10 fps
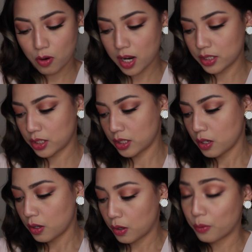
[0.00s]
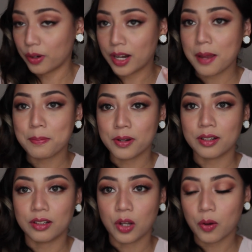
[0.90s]
watch, when I
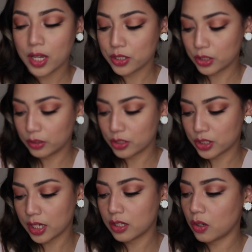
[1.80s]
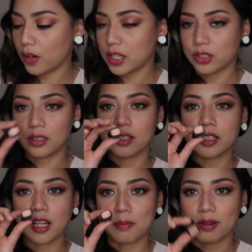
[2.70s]
put No Angel, the shade No Angel, on
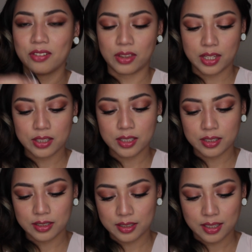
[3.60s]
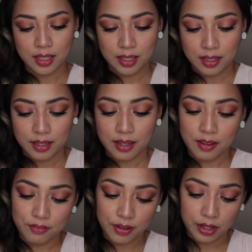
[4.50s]
top of it, this is
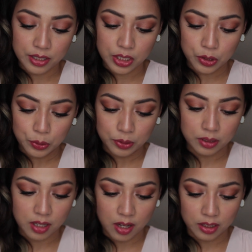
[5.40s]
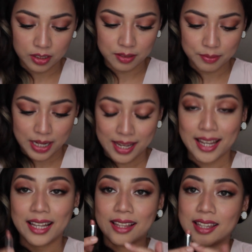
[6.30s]
a very nude color.
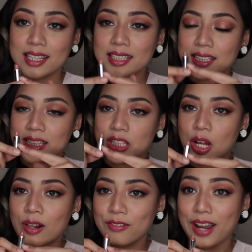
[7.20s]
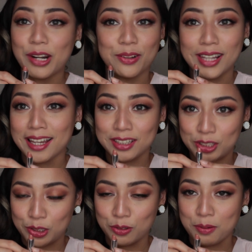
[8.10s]
This itself I don't like
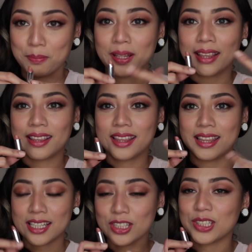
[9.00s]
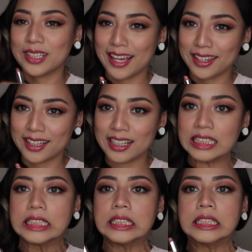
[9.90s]
too, but this together
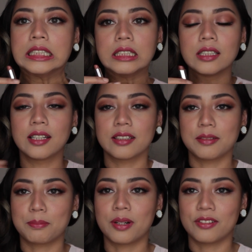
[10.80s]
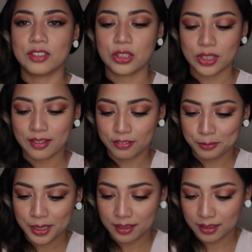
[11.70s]
is the perfect shade for
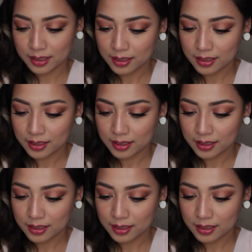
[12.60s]
me.